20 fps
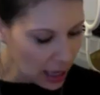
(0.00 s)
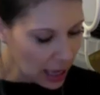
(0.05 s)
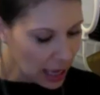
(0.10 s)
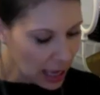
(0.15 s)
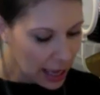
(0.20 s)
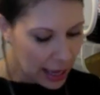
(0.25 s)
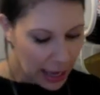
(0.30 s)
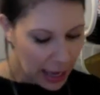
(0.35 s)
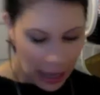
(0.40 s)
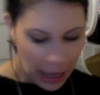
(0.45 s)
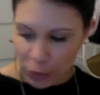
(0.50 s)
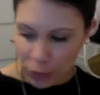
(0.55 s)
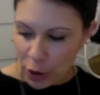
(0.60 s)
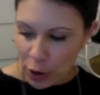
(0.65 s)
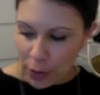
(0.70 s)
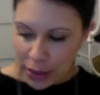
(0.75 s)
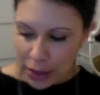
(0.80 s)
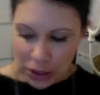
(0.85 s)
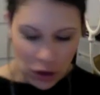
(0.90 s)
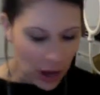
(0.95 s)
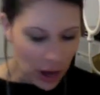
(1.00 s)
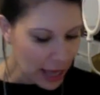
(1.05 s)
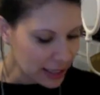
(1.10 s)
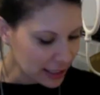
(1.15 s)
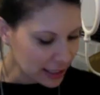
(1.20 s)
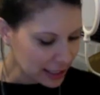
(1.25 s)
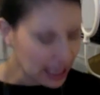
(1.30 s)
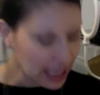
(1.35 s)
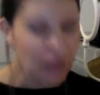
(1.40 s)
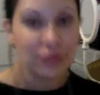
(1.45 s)
Probably not as
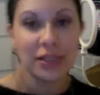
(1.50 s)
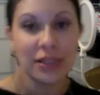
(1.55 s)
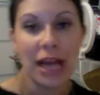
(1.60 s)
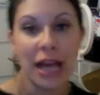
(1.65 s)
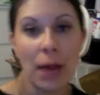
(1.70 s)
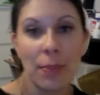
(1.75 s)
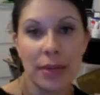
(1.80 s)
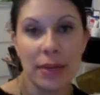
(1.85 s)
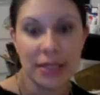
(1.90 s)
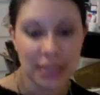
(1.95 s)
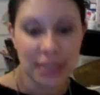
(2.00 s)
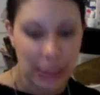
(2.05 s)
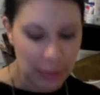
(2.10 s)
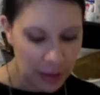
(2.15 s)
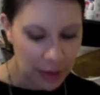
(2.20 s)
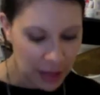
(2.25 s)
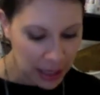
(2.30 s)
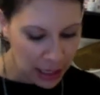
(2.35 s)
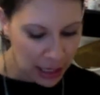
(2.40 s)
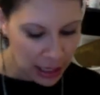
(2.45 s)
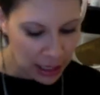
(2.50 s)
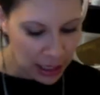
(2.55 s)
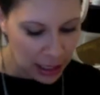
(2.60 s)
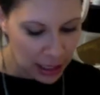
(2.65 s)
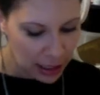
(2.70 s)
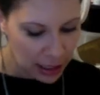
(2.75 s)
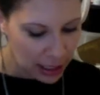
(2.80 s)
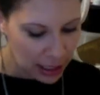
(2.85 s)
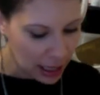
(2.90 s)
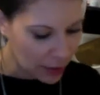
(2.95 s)
loved up as some of the
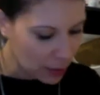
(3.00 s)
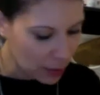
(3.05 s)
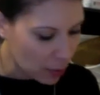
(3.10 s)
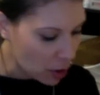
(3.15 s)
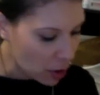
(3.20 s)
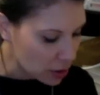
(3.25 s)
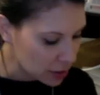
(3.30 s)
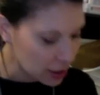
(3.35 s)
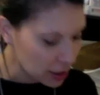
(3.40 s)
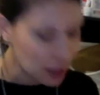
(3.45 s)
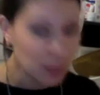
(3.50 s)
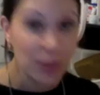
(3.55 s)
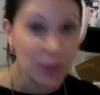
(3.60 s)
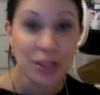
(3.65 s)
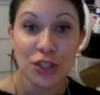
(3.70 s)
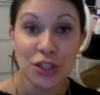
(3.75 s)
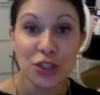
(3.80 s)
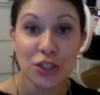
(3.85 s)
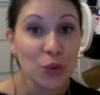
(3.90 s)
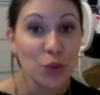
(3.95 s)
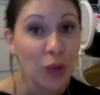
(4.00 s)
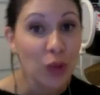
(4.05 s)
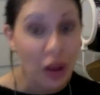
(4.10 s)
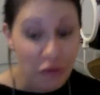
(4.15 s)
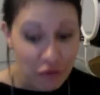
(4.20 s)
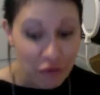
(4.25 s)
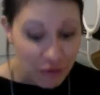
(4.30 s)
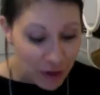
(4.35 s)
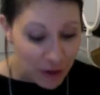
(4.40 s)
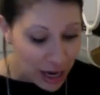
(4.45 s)
other boxes, but still a
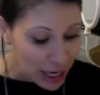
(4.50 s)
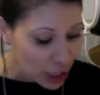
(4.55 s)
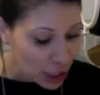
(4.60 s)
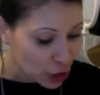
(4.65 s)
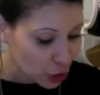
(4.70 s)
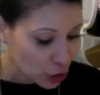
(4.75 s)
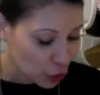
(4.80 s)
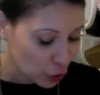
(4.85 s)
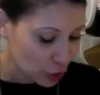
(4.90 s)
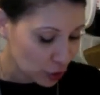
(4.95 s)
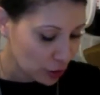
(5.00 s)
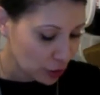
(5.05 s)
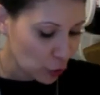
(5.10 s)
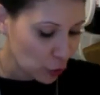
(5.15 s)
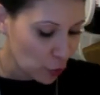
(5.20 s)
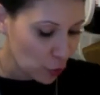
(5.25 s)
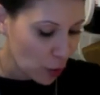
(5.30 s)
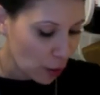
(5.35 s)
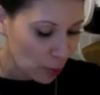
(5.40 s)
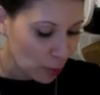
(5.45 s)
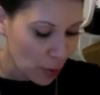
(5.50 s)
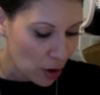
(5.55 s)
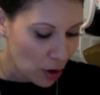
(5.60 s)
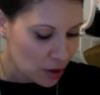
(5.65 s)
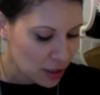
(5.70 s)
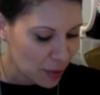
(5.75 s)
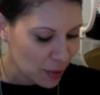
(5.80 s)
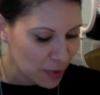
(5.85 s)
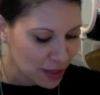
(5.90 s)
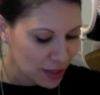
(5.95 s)
really cute little box.
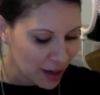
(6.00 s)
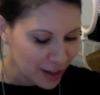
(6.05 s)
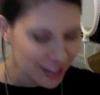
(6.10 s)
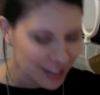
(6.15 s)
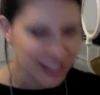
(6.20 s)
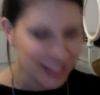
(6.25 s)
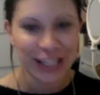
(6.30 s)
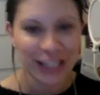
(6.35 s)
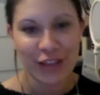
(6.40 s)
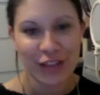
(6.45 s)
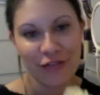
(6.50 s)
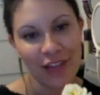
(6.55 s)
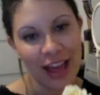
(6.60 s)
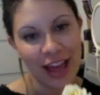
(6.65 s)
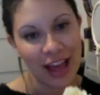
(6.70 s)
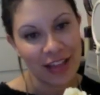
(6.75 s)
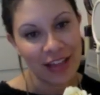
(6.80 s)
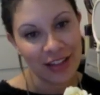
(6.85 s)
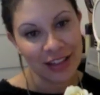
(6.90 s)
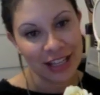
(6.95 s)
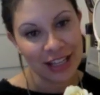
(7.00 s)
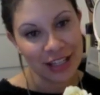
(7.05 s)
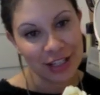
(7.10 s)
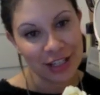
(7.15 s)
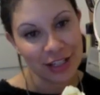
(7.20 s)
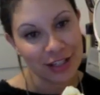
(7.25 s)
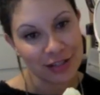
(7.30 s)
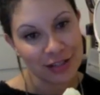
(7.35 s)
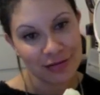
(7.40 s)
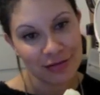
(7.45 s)
I mean, I just love that. I think that's
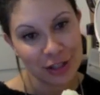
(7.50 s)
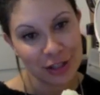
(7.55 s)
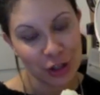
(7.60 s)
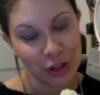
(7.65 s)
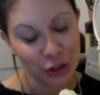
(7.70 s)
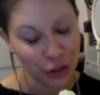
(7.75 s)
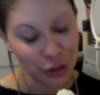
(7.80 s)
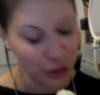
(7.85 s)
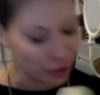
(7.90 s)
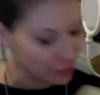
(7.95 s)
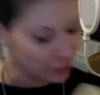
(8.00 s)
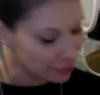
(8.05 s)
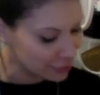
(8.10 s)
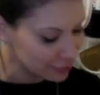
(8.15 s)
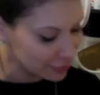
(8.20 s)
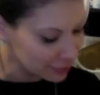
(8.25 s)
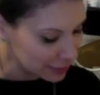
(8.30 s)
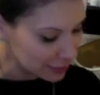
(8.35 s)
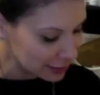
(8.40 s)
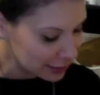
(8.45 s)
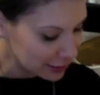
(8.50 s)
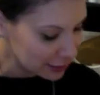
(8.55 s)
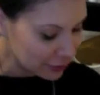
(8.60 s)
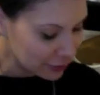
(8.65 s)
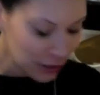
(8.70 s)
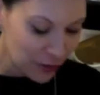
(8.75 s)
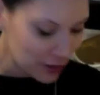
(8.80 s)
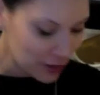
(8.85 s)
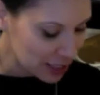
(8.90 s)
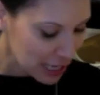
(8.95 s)
just so cute.
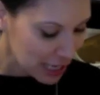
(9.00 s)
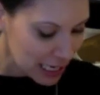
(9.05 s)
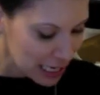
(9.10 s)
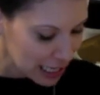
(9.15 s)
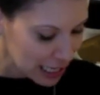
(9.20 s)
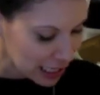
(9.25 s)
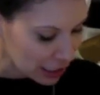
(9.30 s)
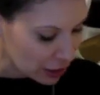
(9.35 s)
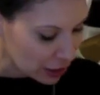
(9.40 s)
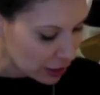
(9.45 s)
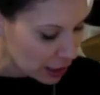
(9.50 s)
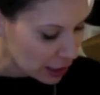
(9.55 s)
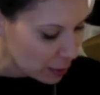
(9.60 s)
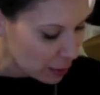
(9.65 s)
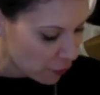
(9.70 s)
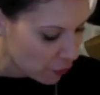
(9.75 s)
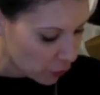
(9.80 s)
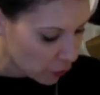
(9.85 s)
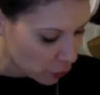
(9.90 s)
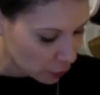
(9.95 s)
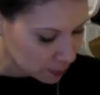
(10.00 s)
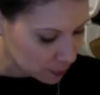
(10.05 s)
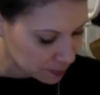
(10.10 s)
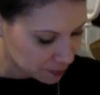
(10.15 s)
Never seen anything like that before.